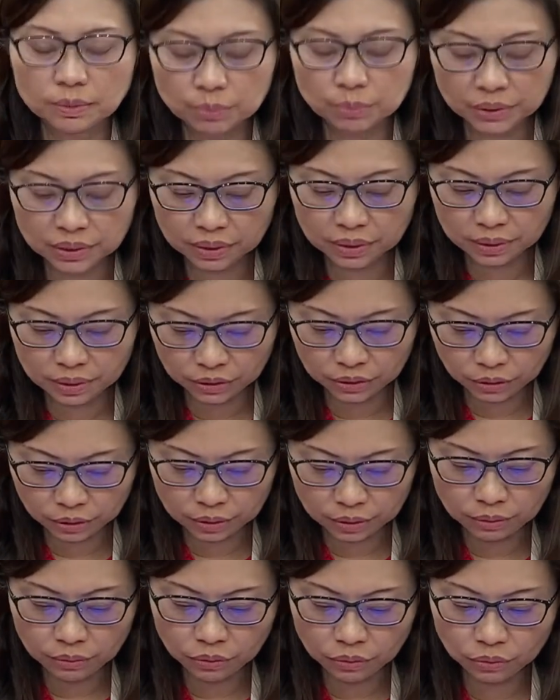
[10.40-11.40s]

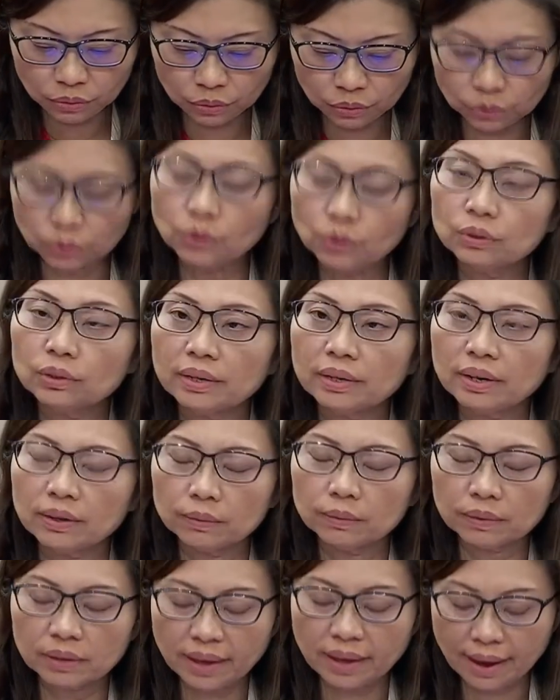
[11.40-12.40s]
appreciation to all the
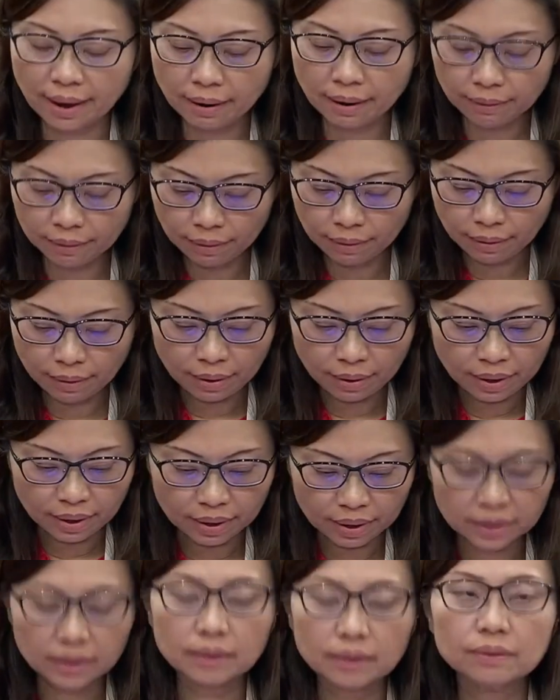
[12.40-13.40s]
healthcare
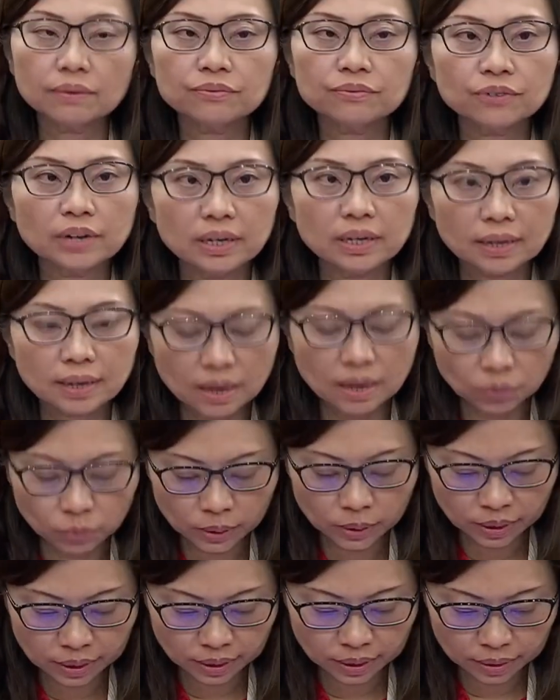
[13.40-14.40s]
and other frontline
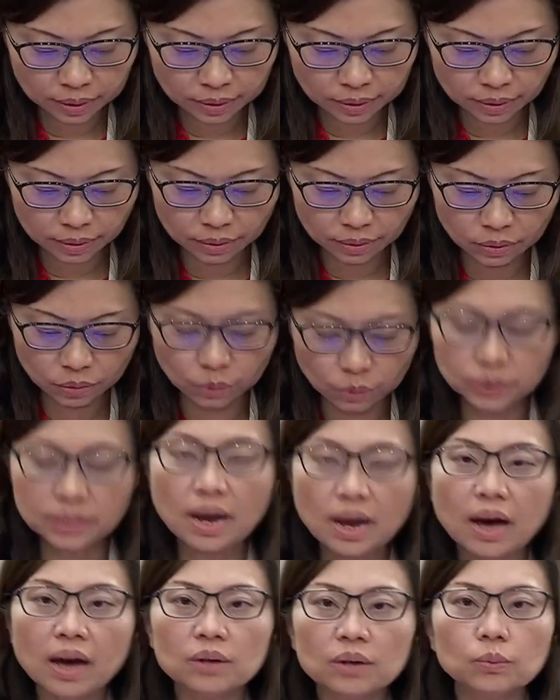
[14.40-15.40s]
workers whose
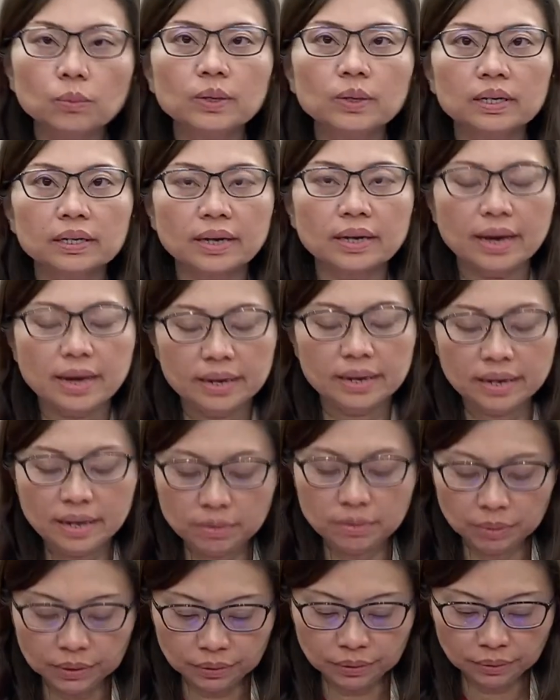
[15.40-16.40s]
hard work
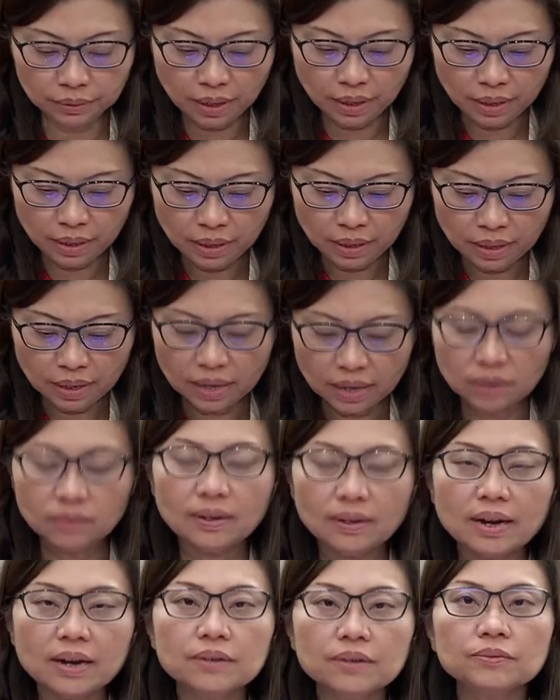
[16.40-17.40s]
enabled our
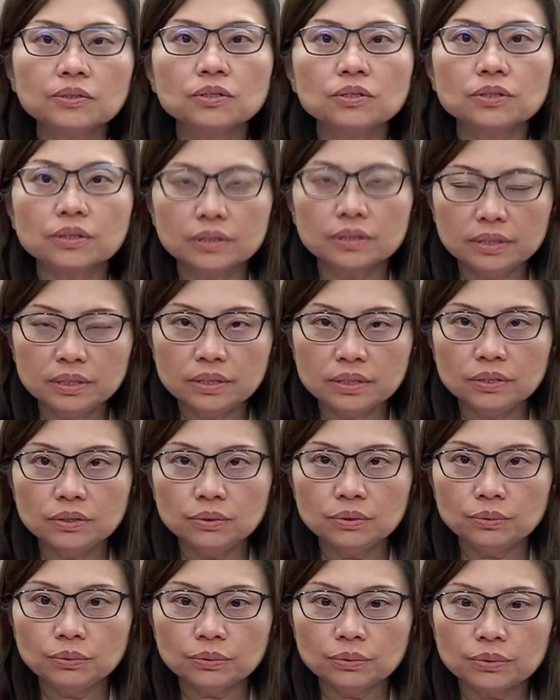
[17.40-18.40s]
lives to
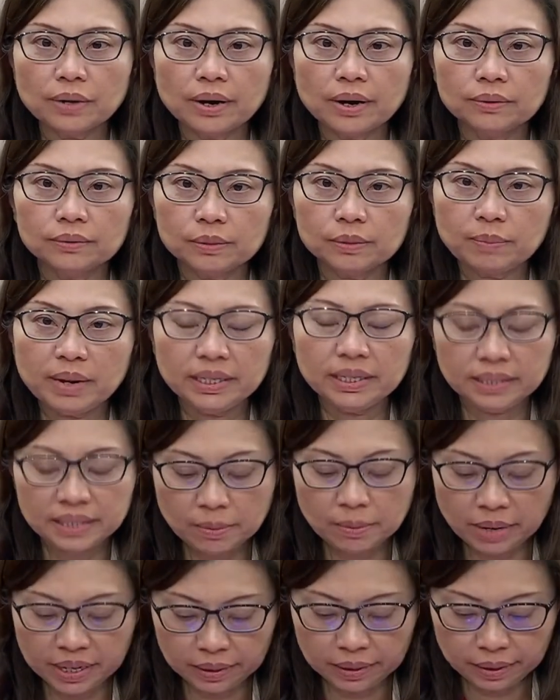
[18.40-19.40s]
continue throughout the
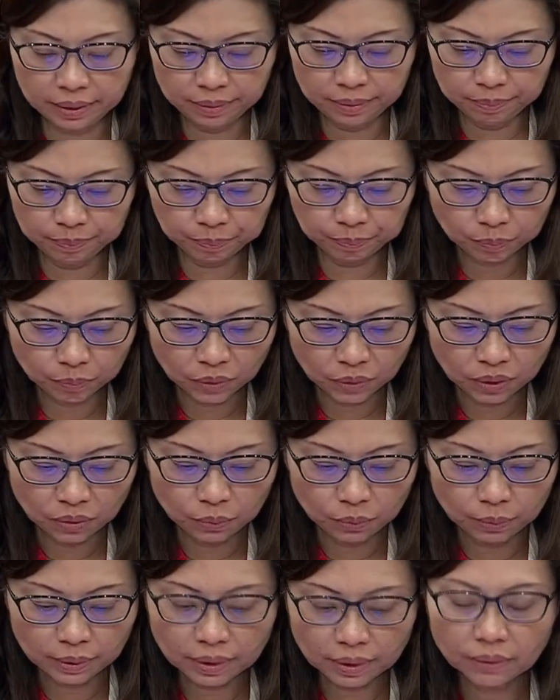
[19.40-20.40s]
pandemic.
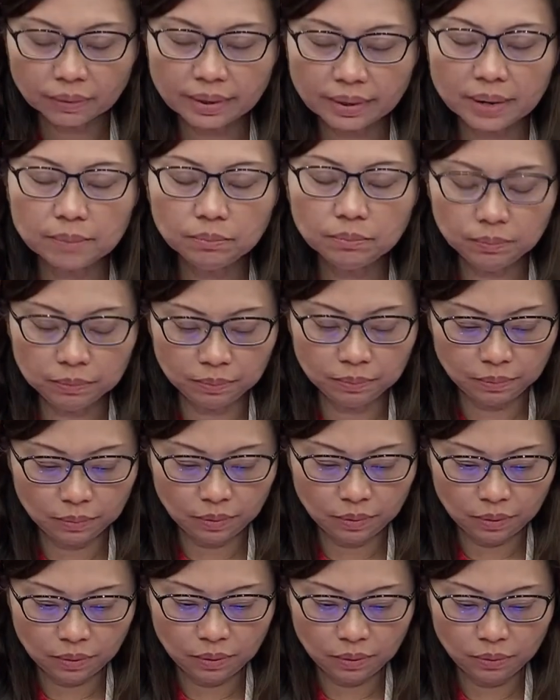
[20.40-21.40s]
Without them,
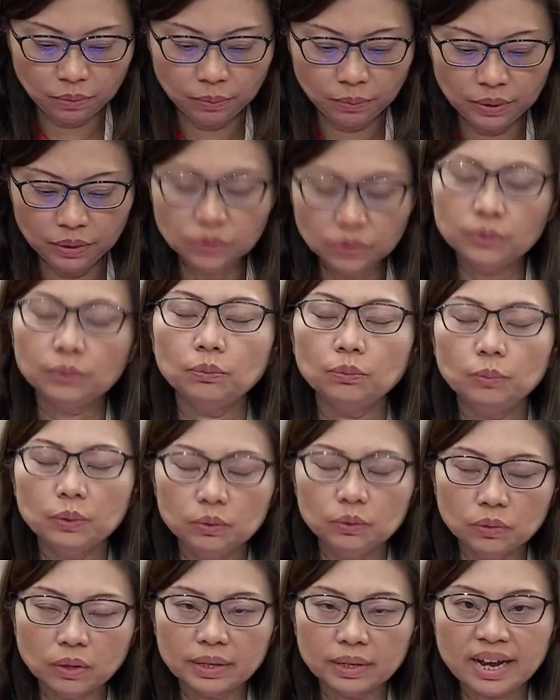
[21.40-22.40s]
we
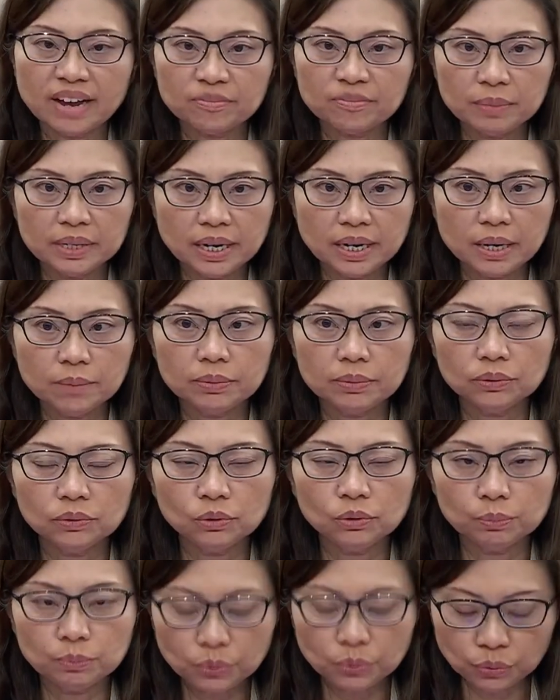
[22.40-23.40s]
would not have been able
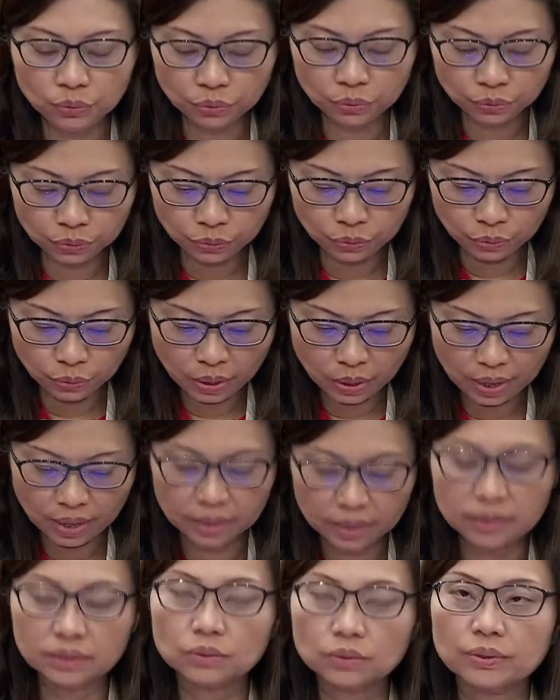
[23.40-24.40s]
to pull through
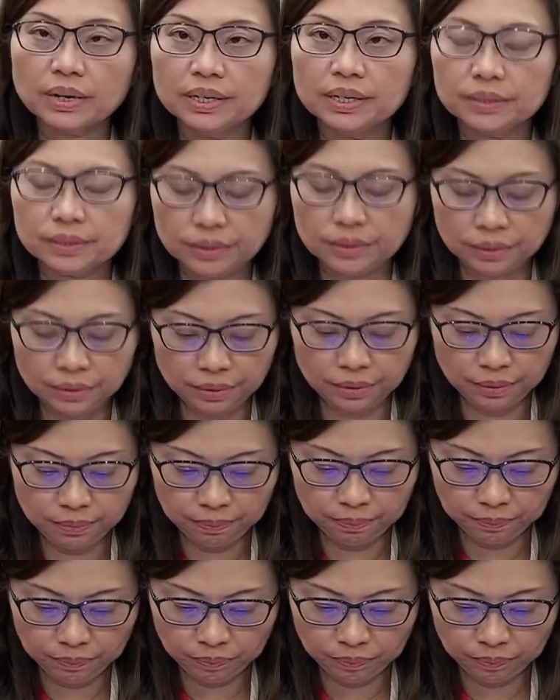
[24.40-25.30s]
this crisis.